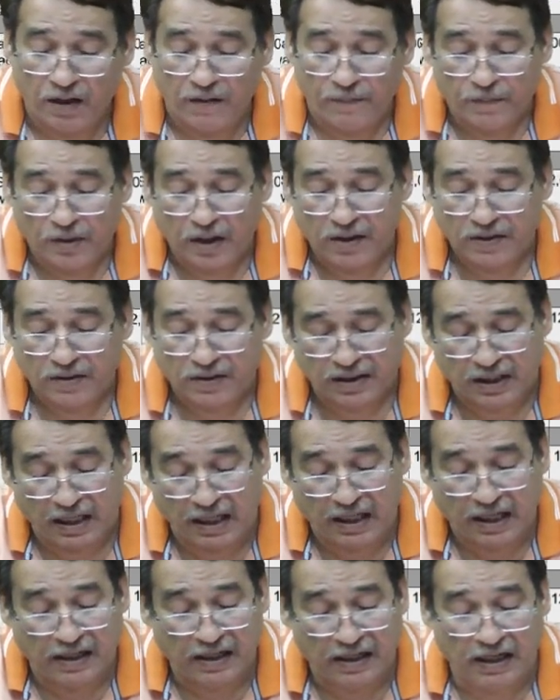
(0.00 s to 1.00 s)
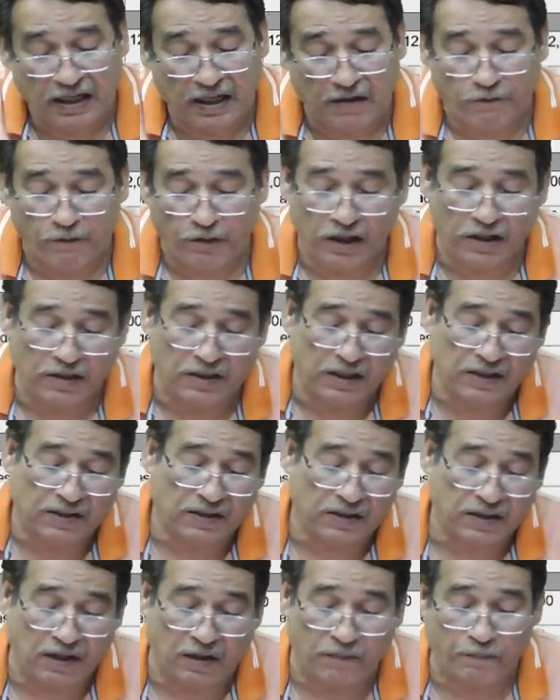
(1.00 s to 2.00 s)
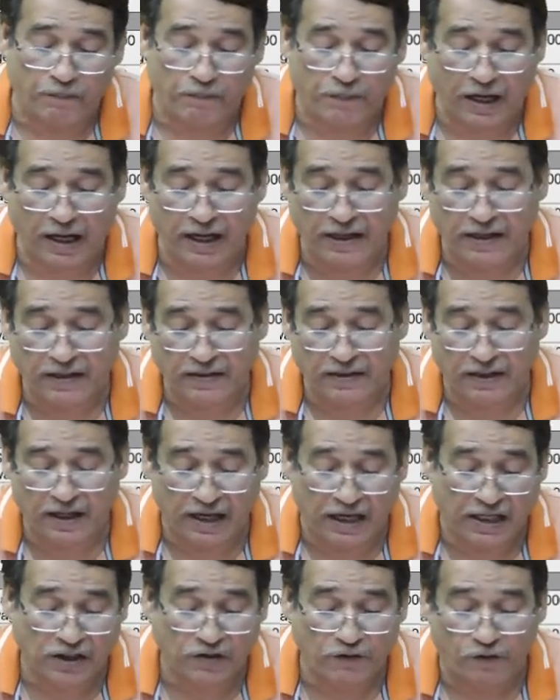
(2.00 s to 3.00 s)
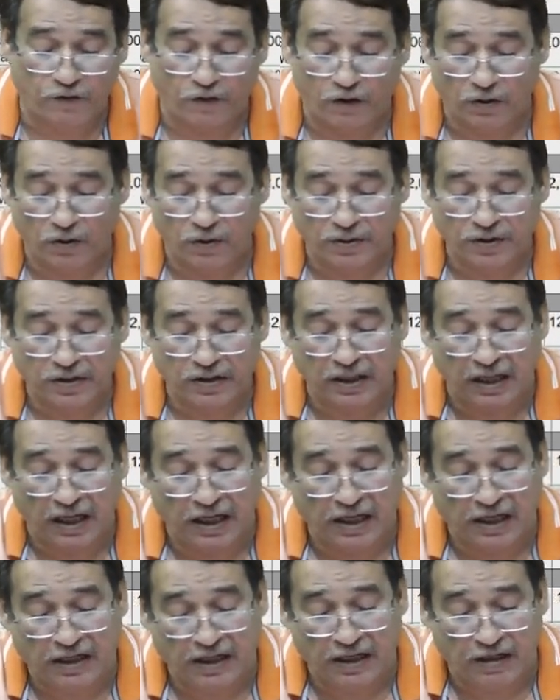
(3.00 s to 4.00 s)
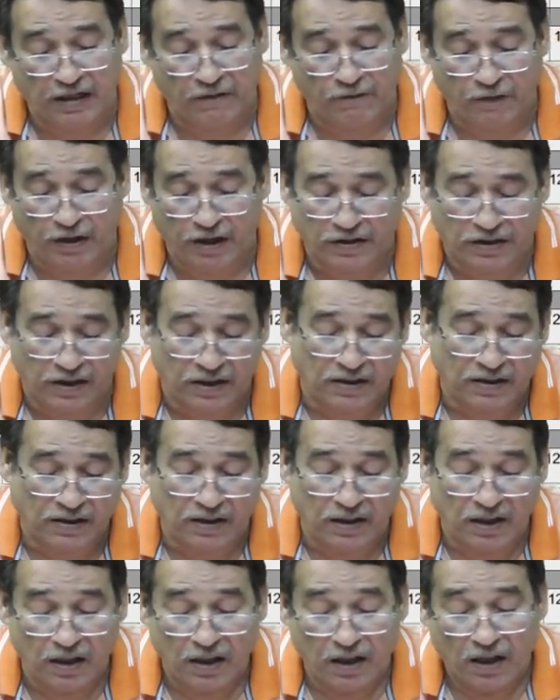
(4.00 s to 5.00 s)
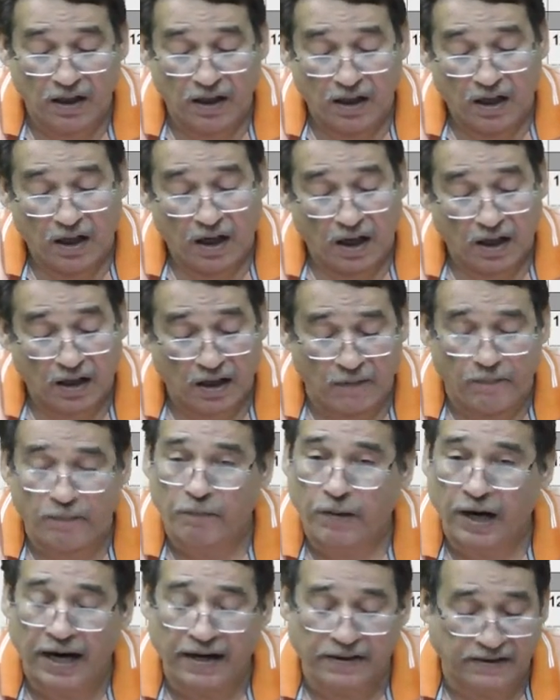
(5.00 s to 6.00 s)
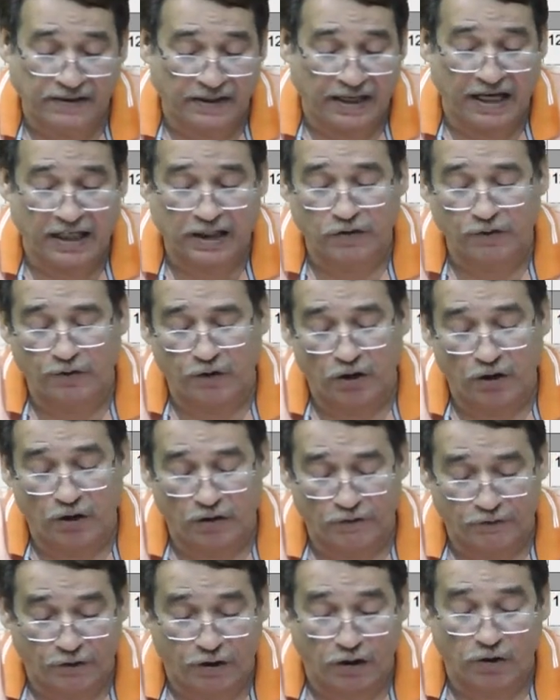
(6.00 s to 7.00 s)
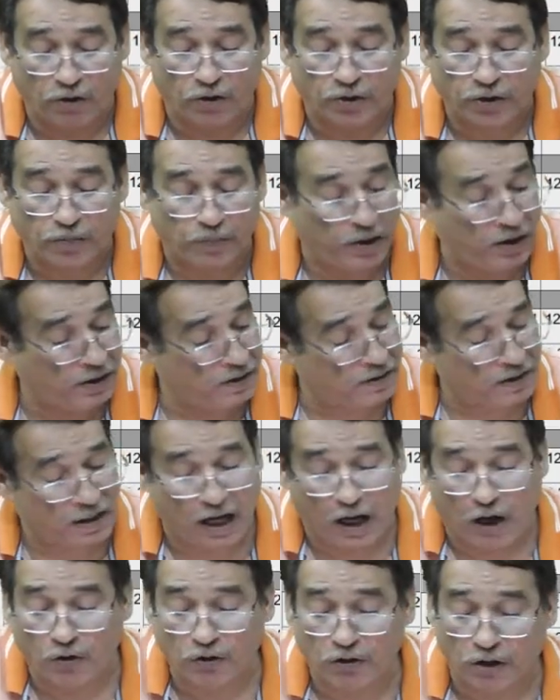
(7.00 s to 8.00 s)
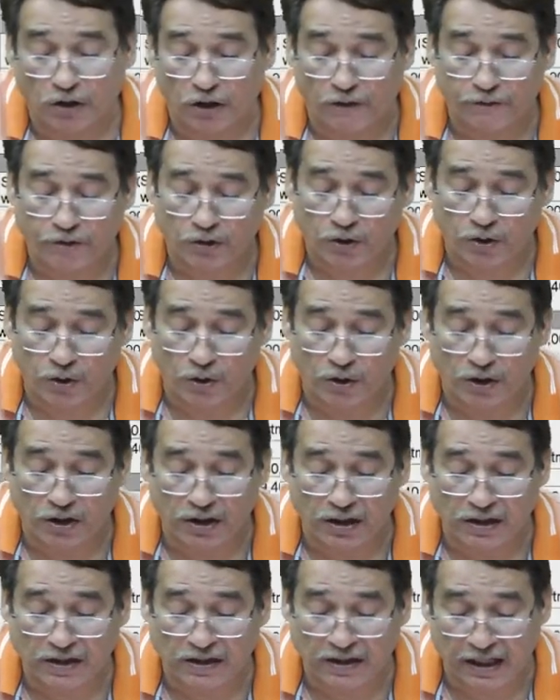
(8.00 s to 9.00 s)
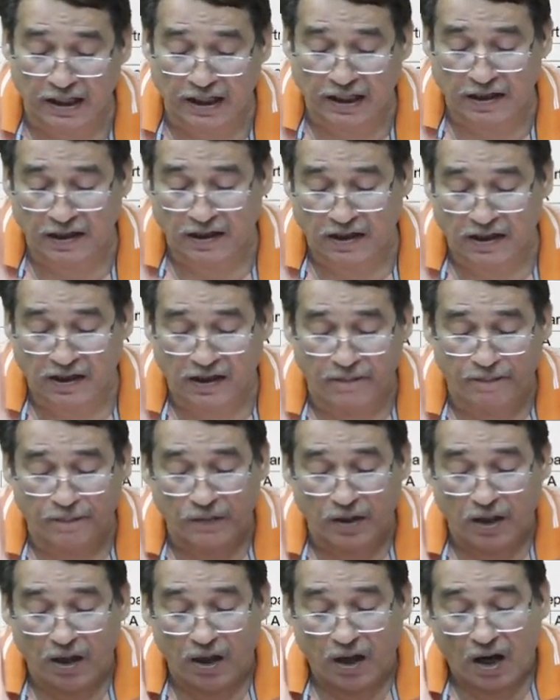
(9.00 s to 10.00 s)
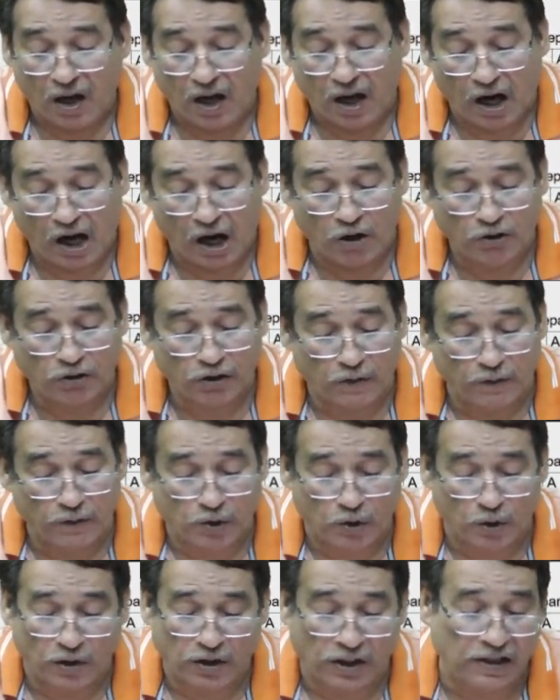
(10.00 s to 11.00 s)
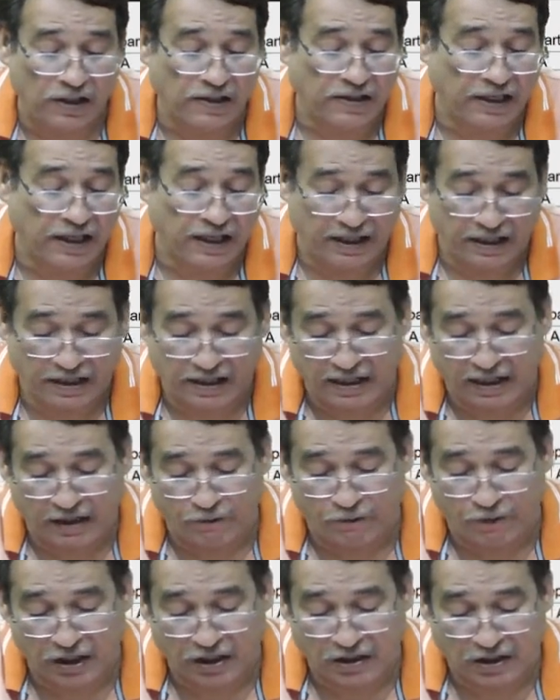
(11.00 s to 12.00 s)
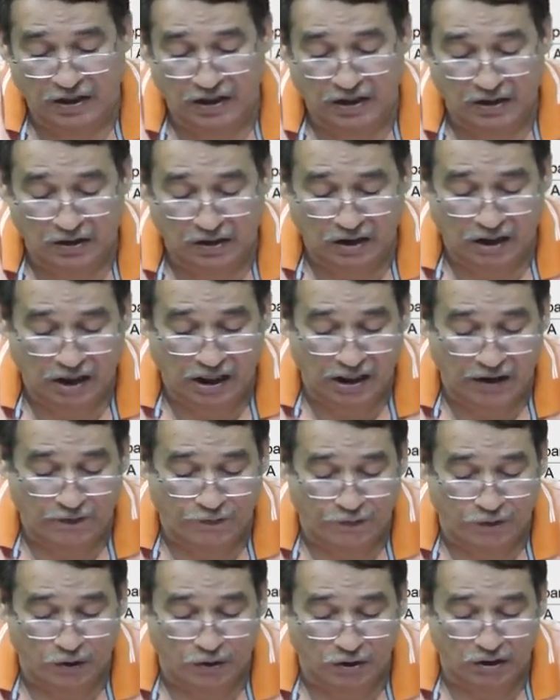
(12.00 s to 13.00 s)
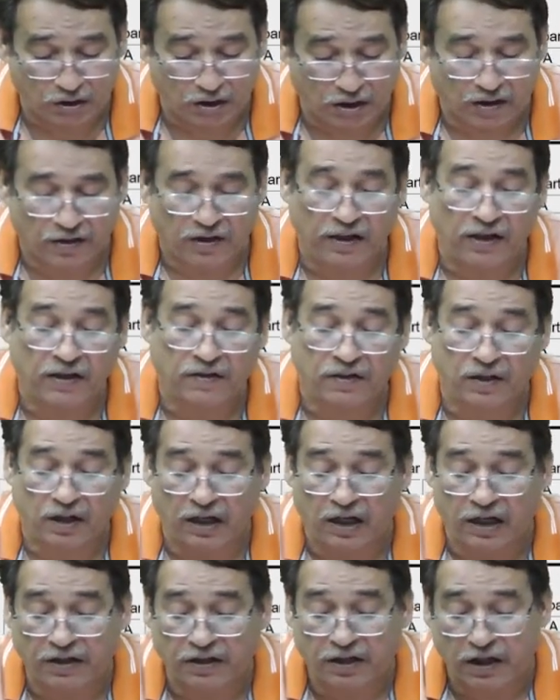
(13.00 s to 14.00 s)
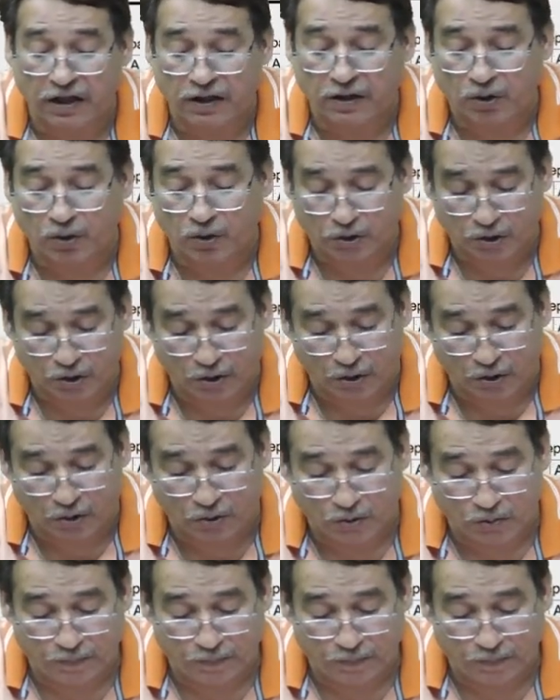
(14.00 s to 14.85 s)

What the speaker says: salary and wages comprise as follows. Salary and wages comprise as follows means out of total salary and wages, 3/4 is related to showroom